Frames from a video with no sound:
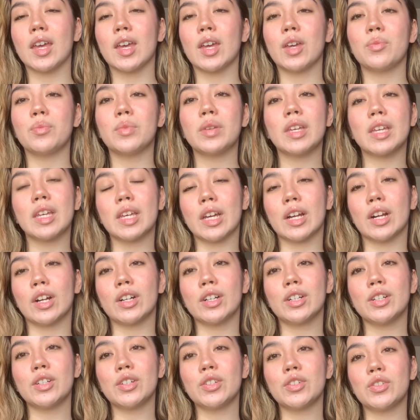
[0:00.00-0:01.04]
am
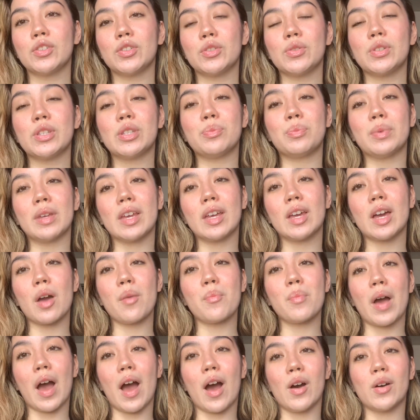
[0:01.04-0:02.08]
here to speak
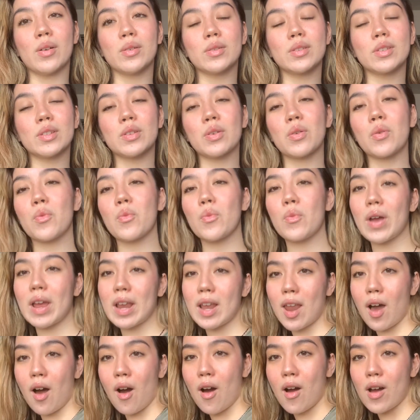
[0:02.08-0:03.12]
about weight
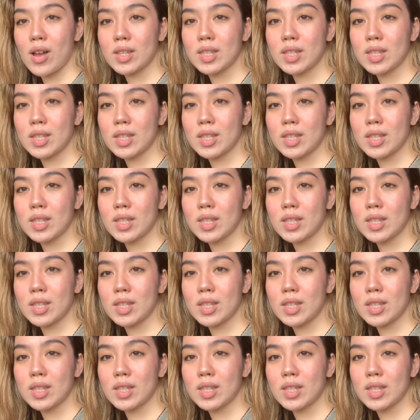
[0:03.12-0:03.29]
loss.